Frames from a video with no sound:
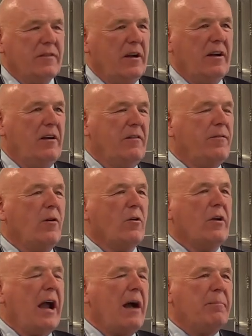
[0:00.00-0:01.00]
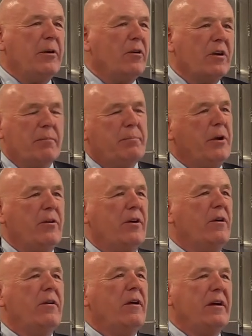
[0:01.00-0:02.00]
a photocopier, a
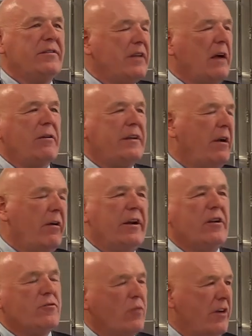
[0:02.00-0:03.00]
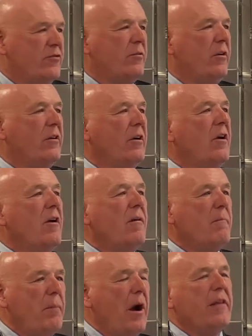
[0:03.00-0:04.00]
computer, a secretary, and a treasurer.
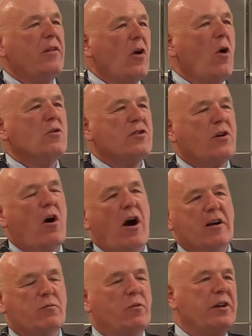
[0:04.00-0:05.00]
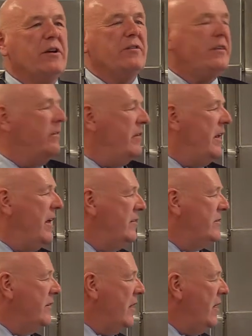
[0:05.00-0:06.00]
But those costs will yield
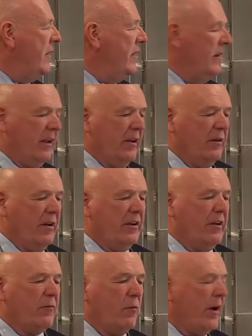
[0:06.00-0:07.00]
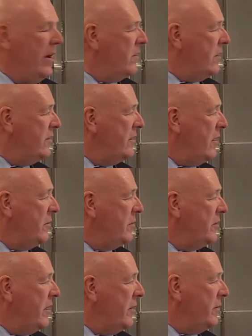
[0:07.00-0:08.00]
dividends uh, in, a, in, a, different way, I'll, I'll, tell,
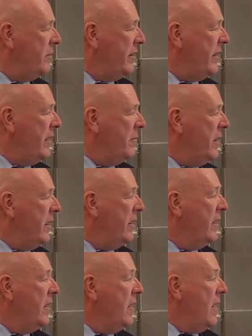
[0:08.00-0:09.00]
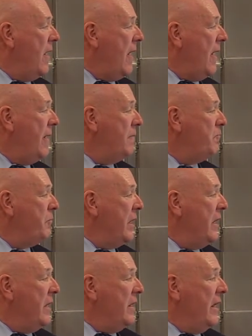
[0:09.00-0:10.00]
tell you about that in a minute. Um,
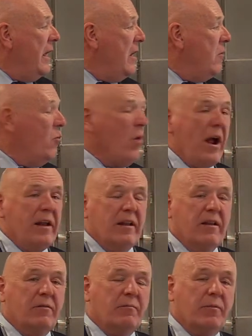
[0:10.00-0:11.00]
when the,